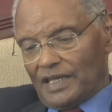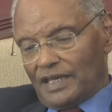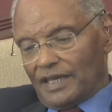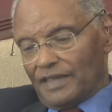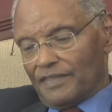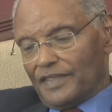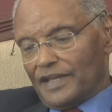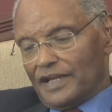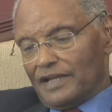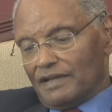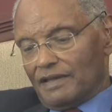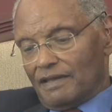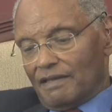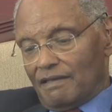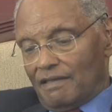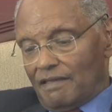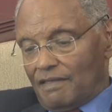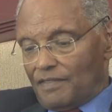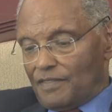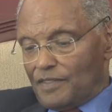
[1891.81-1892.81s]
And then
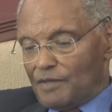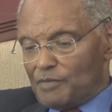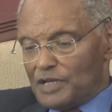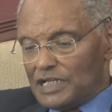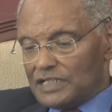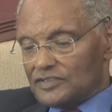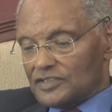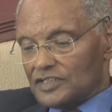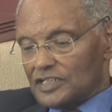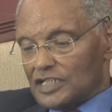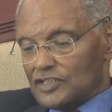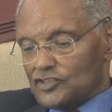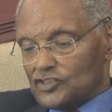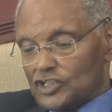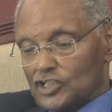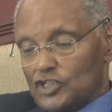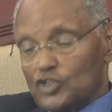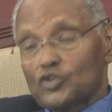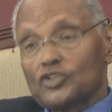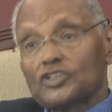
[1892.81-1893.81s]
the military and
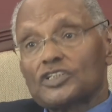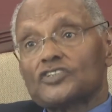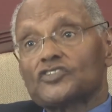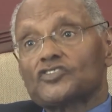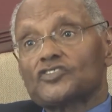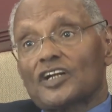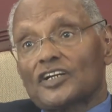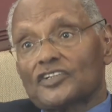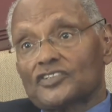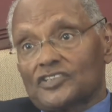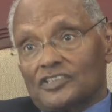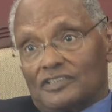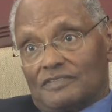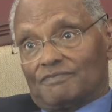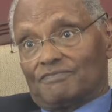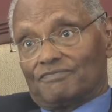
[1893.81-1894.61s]
security structure